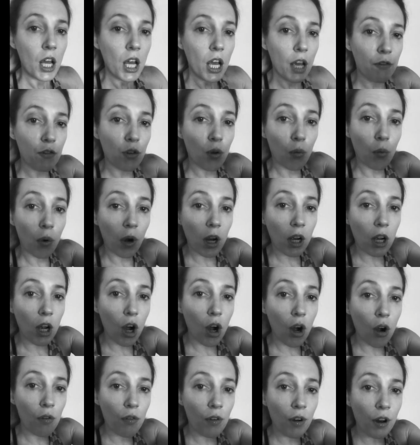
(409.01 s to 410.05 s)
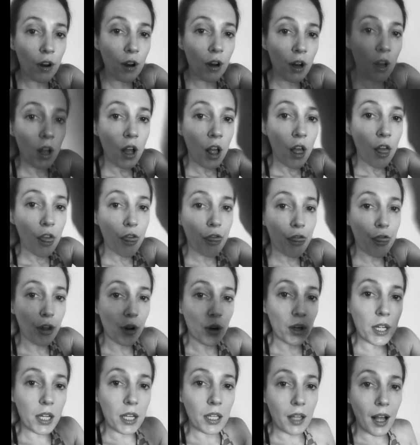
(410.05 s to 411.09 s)
If you work over
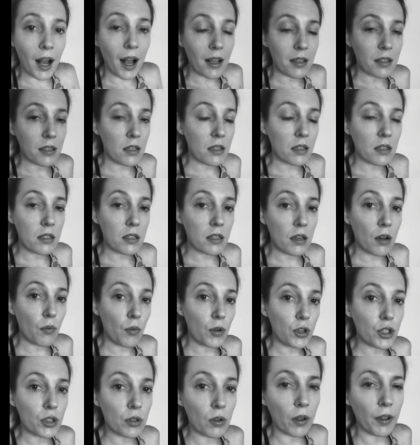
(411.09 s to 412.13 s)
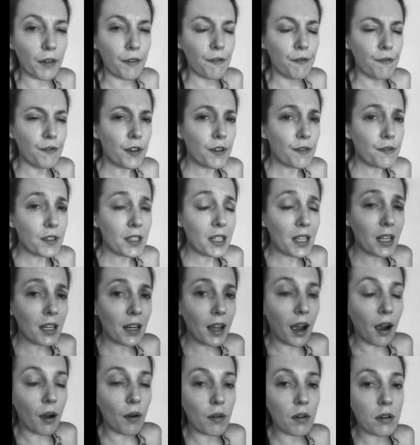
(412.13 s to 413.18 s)
30 classes, which is only 15
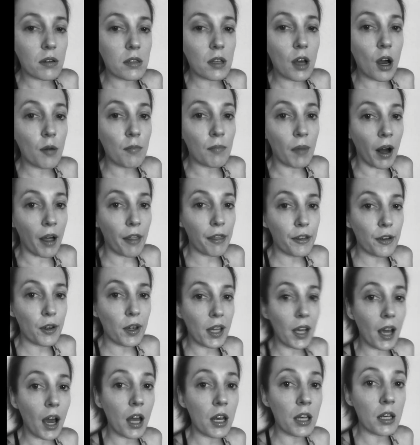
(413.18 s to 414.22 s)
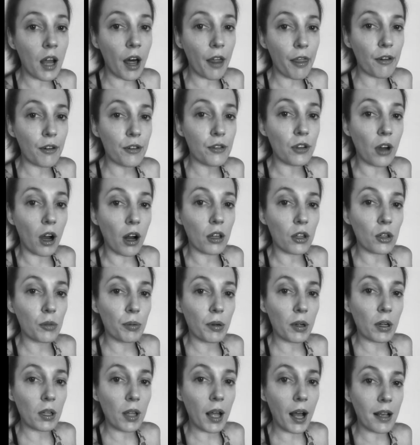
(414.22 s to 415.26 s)
hours a month, you get another $1
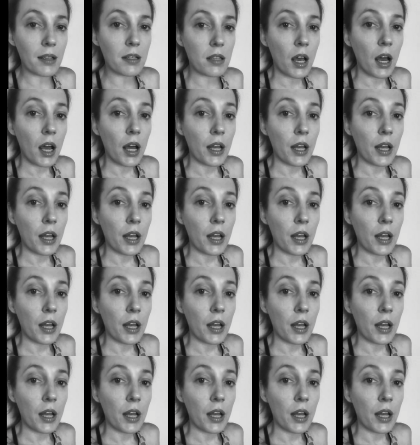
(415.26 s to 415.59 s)
per class.